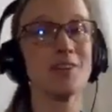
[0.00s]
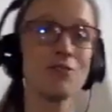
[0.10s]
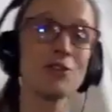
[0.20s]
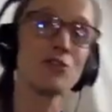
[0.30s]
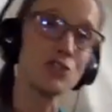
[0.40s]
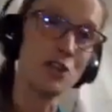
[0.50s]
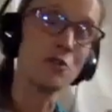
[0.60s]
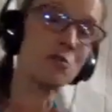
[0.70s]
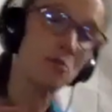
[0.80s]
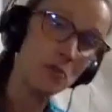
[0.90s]
even crescendo
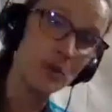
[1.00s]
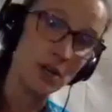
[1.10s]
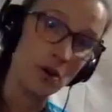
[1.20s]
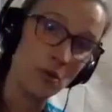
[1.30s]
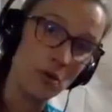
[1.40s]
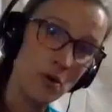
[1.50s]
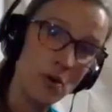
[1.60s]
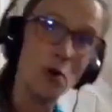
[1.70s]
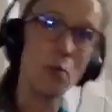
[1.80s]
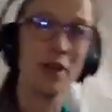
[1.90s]
through a note.
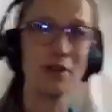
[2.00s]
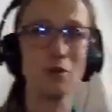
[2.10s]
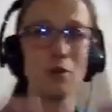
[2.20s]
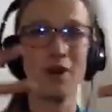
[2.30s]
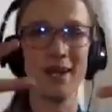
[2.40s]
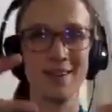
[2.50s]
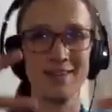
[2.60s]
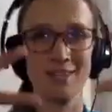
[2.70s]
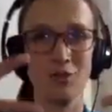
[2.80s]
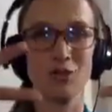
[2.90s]
What I don't want is
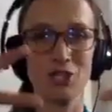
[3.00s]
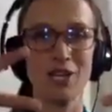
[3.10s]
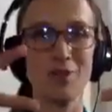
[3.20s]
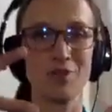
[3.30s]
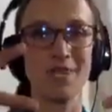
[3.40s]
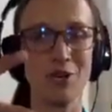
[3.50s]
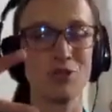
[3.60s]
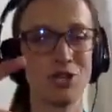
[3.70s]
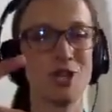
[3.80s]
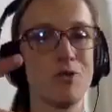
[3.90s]
a crescendo
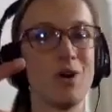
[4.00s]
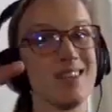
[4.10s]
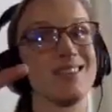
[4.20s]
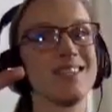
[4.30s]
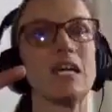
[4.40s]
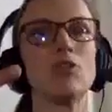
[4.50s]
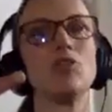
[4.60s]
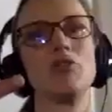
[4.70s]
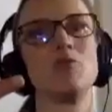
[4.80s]
decrescendo on a single note.